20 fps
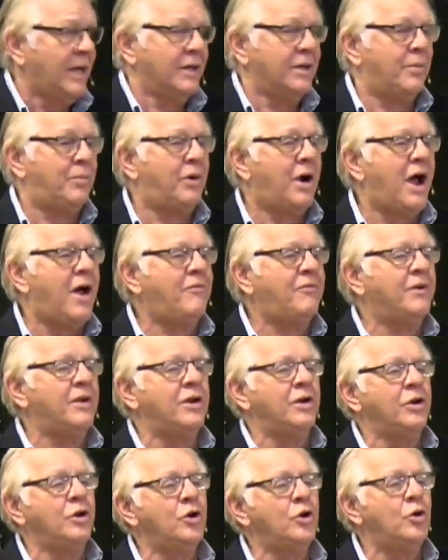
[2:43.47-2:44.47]
The
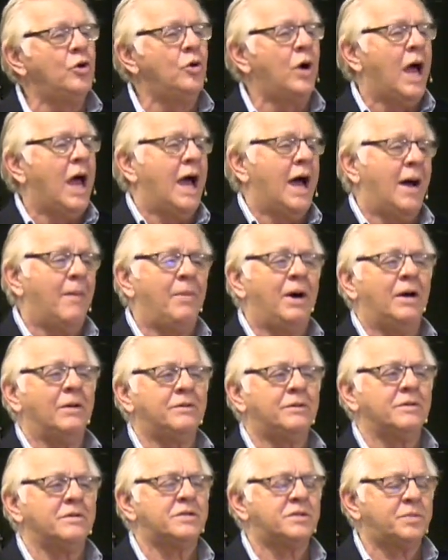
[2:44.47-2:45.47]
prophet knew
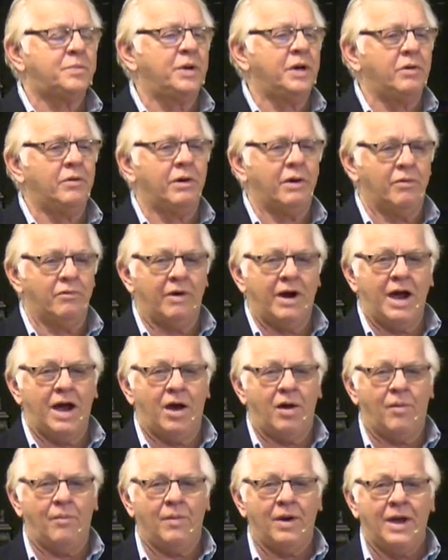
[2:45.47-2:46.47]
about the spirit
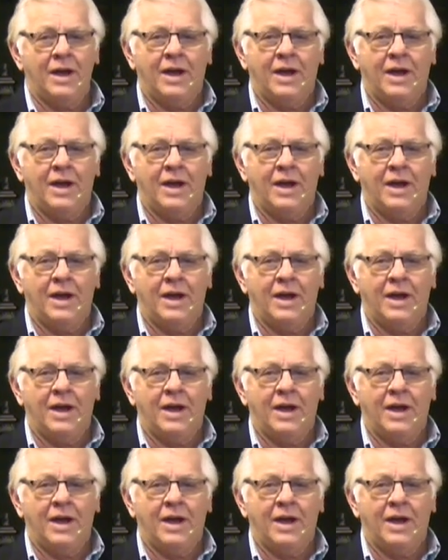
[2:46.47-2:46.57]
realm.